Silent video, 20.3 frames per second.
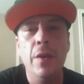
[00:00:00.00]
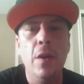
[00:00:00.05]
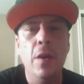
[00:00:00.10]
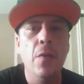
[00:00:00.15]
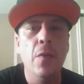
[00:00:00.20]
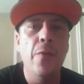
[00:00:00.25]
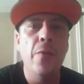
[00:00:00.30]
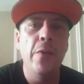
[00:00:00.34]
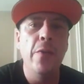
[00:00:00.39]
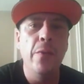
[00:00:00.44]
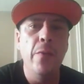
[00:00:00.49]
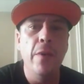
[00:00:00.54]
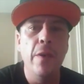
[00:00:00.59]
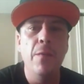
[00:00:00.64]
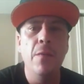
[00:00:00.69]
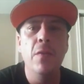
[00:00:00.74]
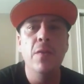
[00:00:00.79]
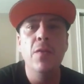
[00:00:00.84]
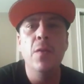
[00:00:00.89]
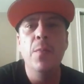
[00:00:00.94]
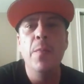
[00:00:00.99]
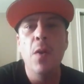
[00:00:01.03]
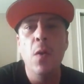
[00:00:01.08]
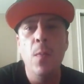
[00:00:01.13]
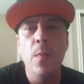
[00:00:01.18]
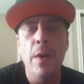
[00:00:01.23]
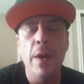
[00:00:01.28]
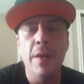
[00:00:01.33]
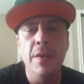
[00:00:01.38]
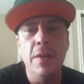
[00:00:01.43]
to go to Three Rivers or
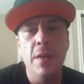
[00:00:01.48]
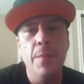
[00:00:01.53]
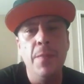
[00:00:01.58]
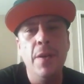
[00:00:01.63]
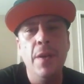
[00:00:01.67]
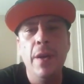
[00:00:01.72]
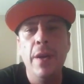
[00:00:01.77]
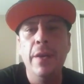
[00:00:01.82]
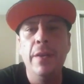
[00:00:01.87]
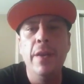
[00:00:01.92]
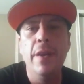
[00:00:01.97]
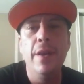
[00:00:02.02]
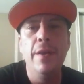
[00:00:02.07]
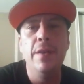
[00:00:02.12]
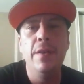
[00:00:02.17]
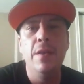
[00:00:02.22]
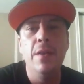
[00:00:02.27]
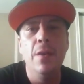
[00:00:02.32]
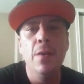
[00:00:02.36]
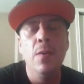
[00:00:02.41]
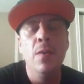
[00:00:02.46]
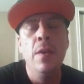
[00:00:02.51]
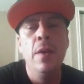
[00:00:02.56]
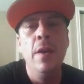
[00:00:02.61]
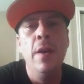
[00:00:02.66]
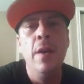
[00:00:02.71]
Beaumont, something like that. So,